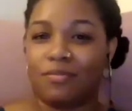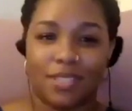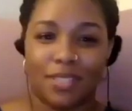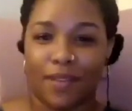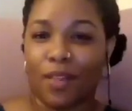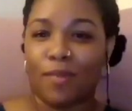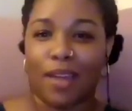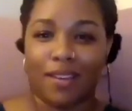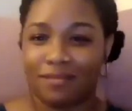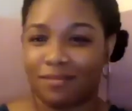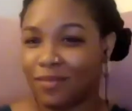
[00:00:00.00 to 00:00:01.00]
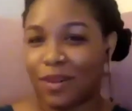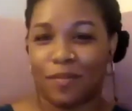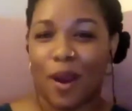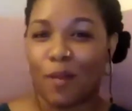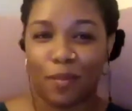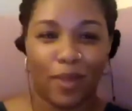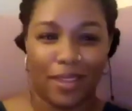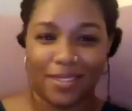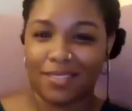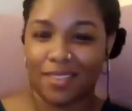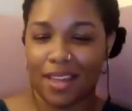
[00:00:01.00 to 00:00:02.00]
development empowerment mm-hmm.
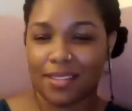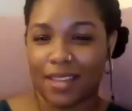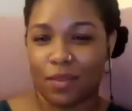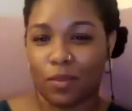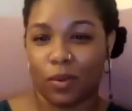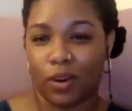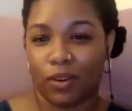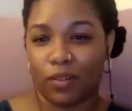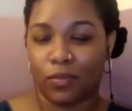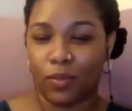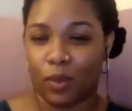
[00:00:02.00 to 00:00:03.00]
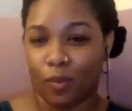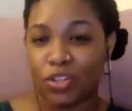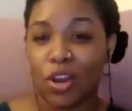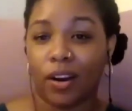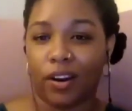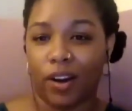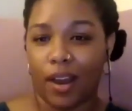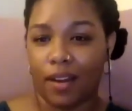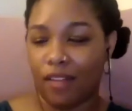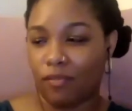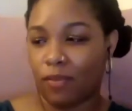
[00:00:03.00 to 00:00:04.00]
place as I did when we were when we were much younger and
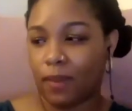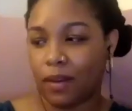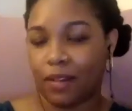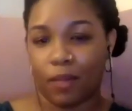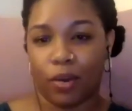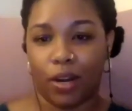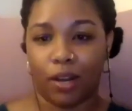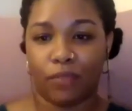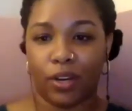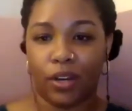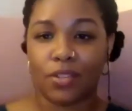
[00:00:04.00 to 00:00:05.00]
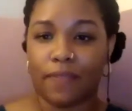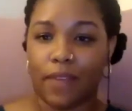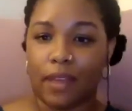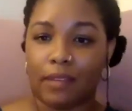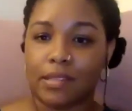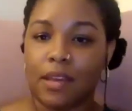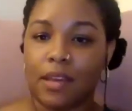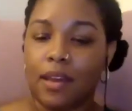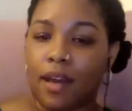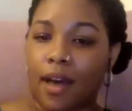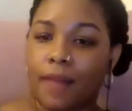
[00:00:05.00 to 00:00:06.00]
have been collaborating for years on things.
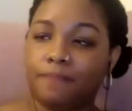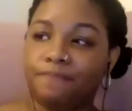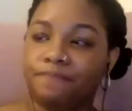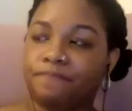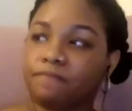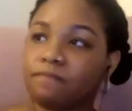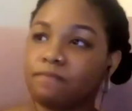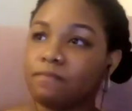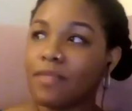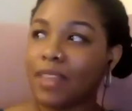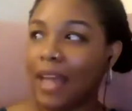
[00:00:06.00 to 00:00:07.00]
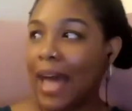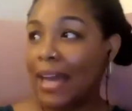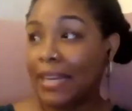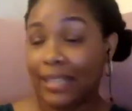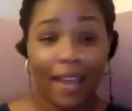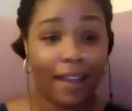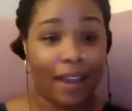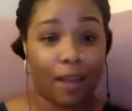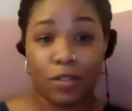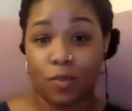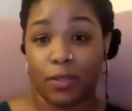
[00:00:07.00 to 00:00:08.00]
Um, and yeah, I got a
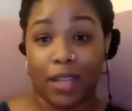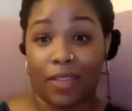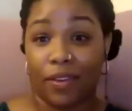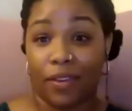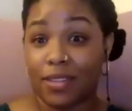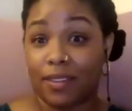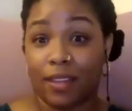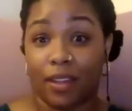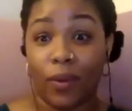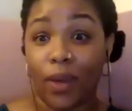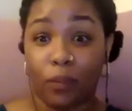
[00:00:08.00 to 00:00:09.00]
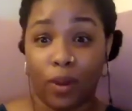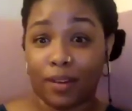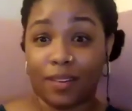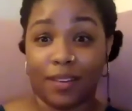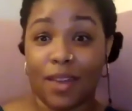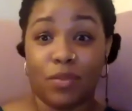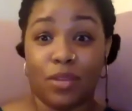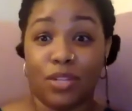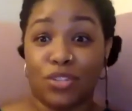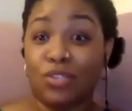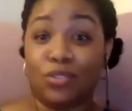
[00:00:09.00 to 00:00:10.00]
bunch of people together and said like, okay, what can we
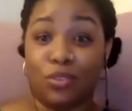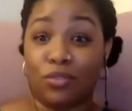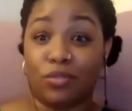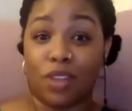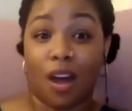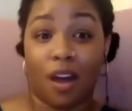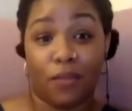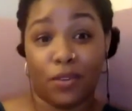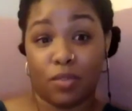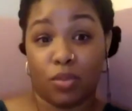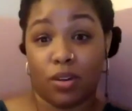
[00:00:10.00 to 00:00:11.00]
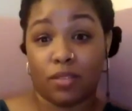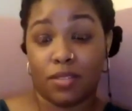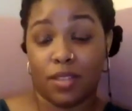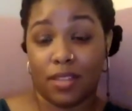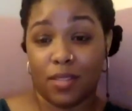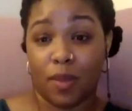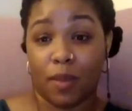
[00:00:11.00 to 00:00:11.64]
do to offer support to this